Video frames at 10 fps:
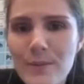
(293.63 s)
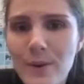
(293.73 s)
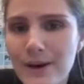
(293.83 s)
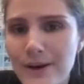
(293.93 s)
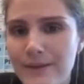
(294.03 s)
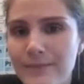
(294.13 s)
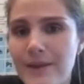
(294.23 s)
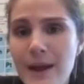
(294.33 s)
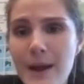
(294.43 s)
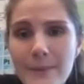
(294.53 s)
important.
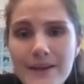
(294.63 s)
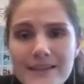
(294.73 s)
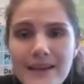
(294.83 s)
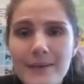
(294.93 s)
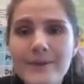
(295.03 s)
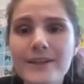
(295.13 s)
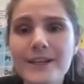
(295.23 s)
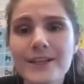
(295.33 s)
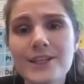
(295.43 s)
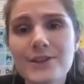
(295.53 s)
because chemical
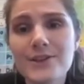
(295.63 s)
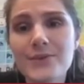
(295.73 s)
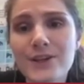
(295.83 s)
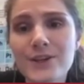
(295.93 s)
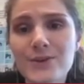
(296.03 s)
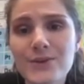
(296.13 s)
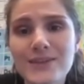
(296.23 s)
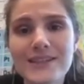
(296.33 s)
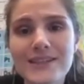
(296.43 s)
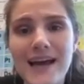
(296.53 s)
engineers work to
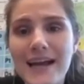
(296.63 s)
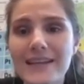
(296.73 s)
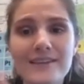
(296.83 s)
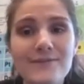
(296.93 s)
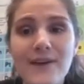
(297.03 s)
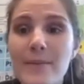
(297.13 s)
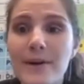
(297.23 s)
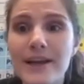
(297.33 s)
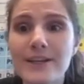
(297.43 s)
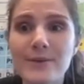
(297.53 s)
design these
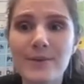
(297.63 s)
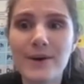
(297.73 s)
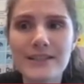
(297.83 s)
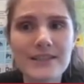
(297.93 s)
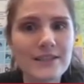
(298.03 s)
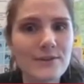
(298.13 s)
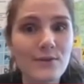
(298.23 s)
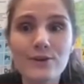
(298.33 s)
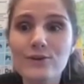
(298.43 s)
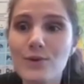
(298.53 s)
fabrication processes
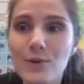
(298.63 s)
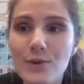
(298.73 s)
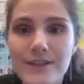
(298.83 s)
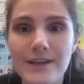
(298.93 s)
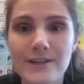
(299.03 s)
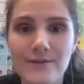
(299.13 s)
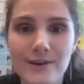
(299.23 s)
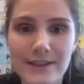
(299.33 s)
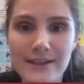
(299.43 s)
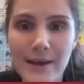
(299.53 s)
for solar cells,
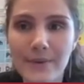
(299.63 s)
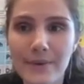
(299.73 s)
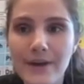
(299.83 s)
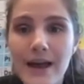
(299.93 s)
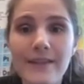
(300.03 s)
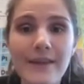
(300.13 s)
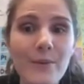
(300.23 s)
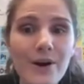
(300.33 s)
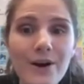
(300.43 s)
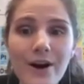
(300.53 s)
for example.
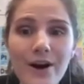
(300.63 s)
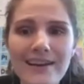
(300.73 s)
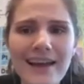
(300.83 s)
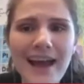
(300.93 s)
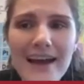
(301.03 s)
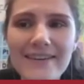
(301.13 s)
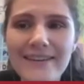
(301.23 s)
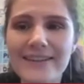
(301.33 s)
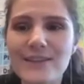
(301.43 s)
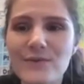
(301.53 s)
They work on
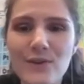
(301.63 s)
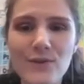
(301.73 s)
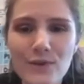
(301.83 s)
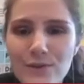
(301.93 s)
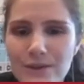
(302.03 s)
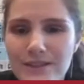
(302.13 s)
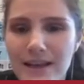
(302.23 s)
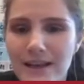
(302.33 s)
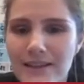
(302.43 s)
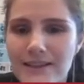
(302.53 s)
catalysts for fuel
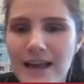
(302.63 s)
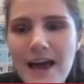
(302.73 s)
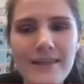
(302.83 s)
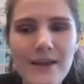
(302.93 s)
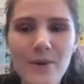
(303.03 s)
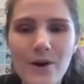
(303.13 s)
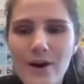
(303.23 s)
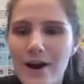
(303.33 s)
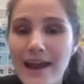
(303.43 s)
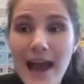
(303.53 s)
cells. They
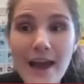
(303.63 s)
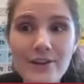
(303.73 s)
work on